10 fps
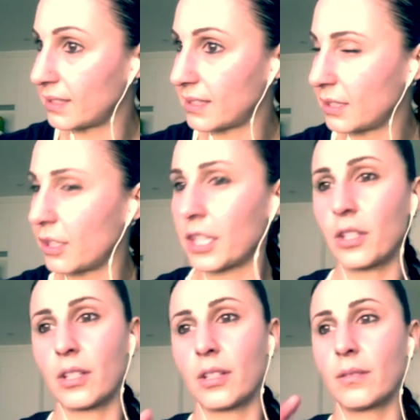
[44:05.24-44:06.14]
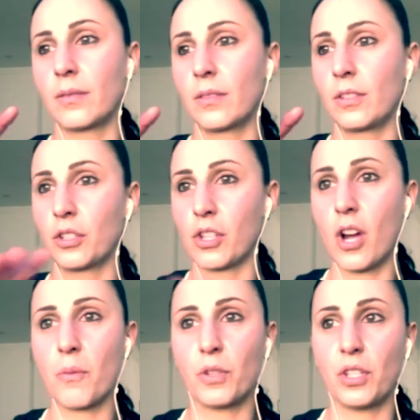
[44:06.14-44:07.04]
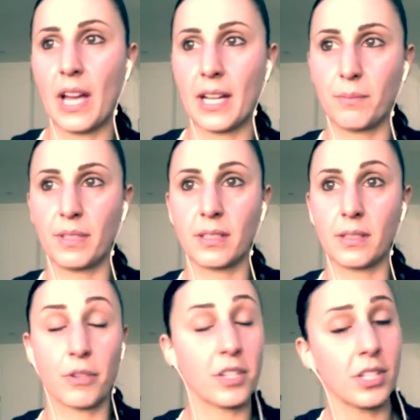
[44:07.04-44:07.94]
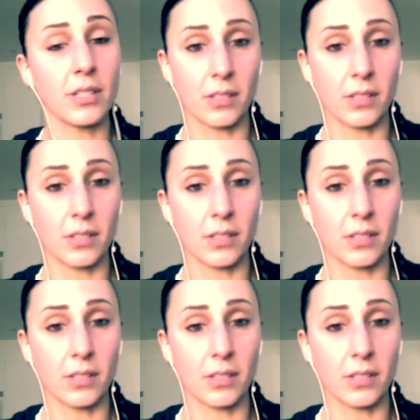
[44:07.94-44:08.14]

like your time when you had a bit of depression,